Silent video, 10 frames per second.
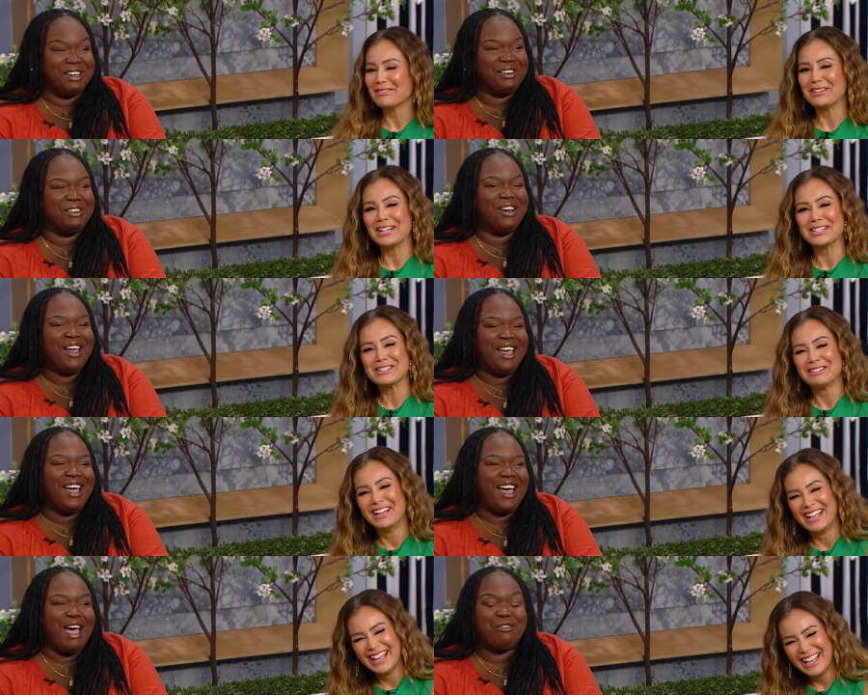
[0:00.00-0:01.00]
Speaker 1: yeah.
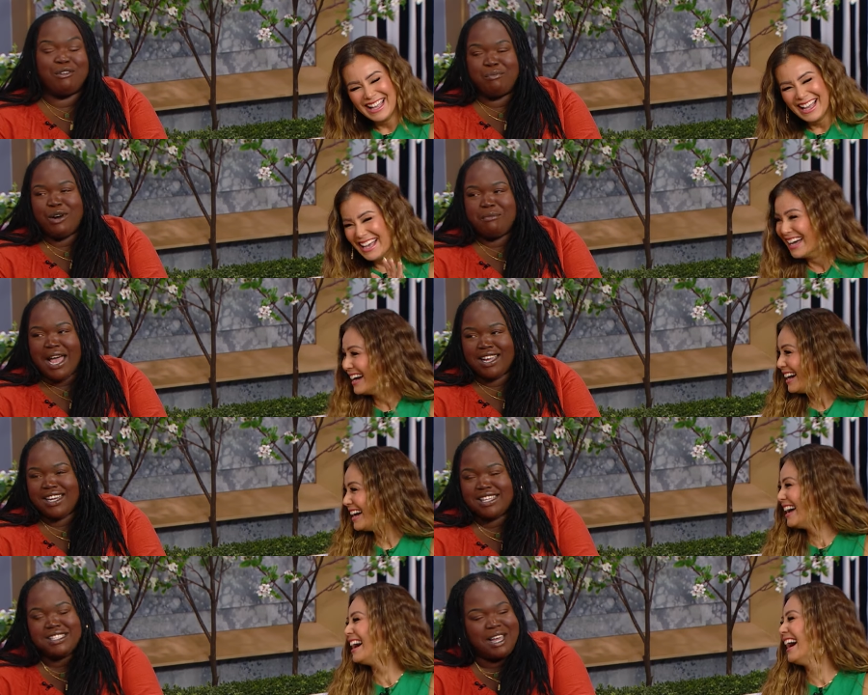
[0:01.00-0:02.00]
I will report back
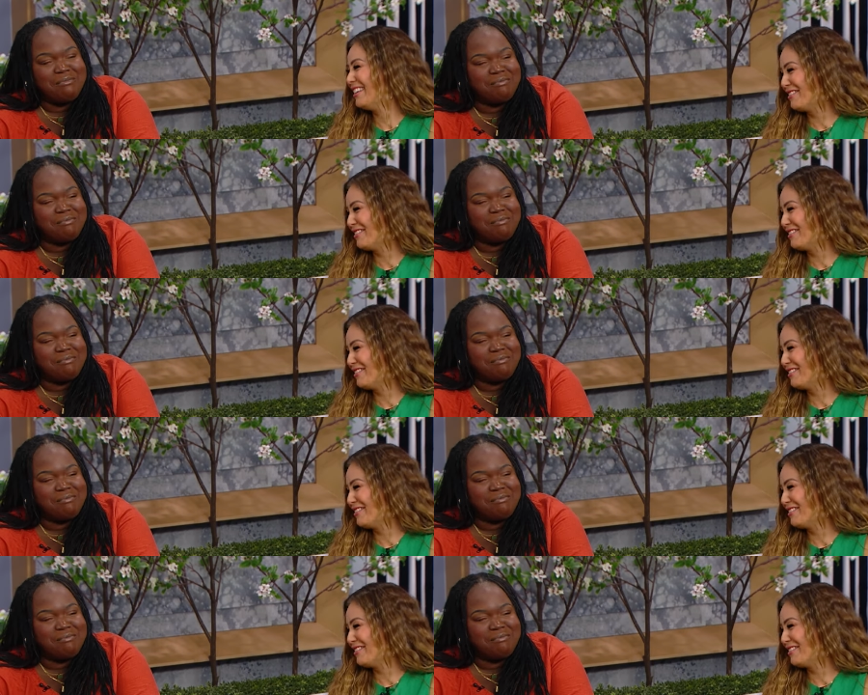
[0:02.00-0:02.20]
next time.